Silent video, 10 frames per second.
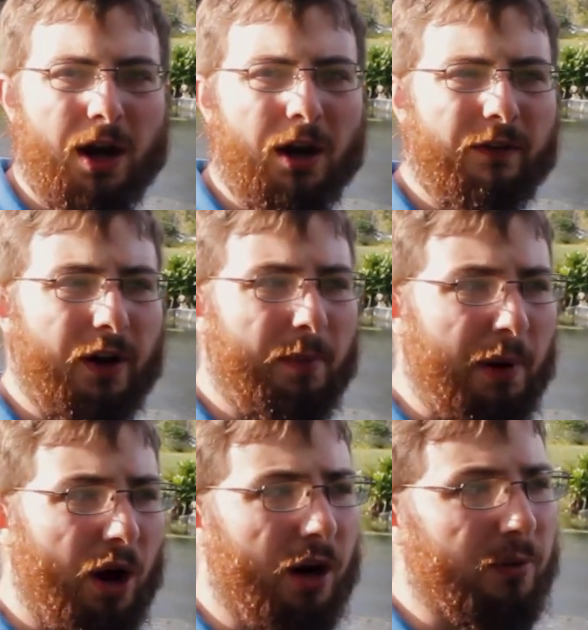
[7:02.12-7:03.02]
of a
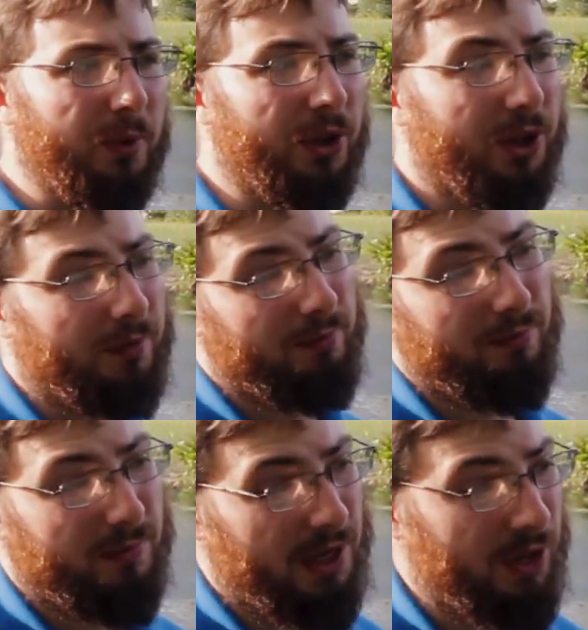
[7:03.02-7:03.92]
pond with
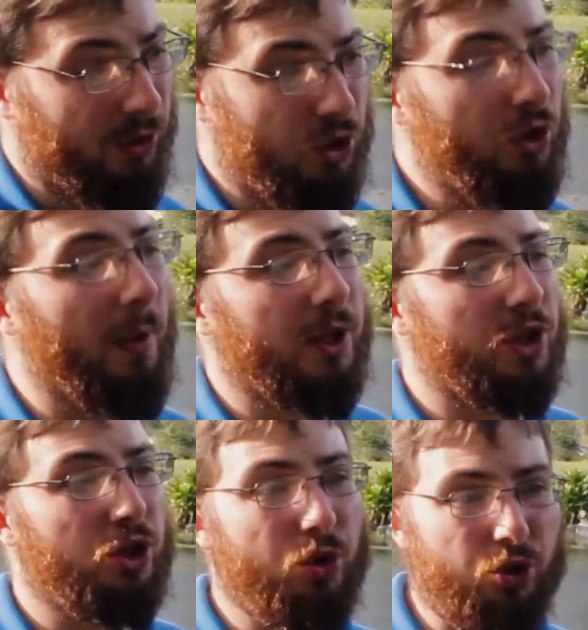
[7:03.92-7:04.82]
either too
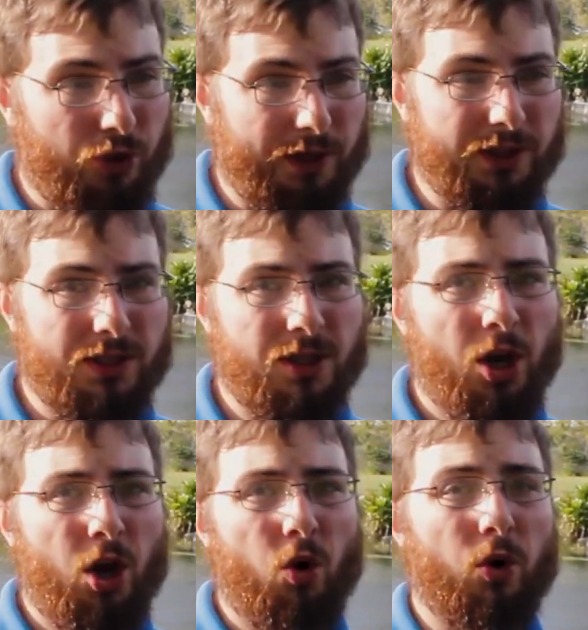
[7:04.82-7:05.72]
much nutrients
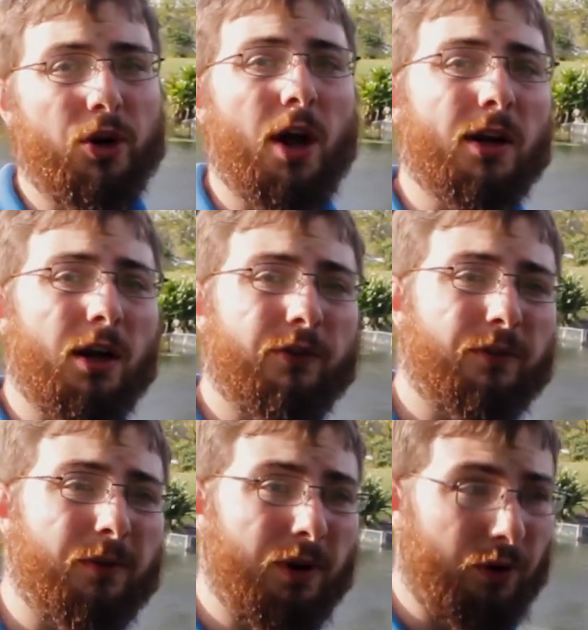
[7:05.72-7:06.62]
or not enough
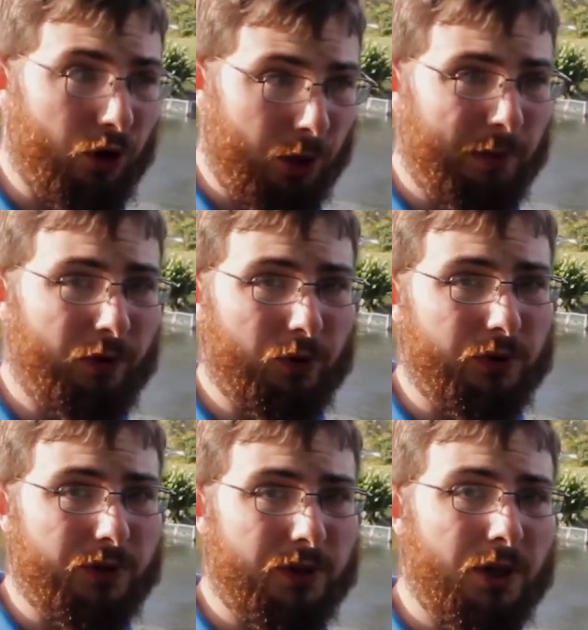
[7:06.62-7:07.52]

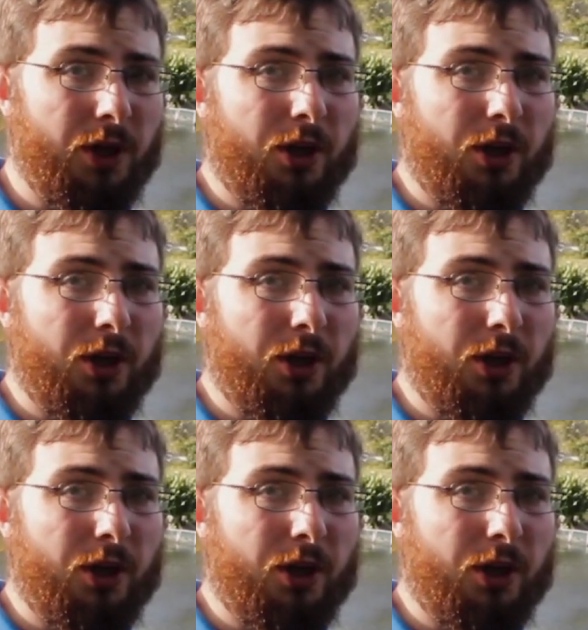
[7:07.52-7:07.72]
herbivores.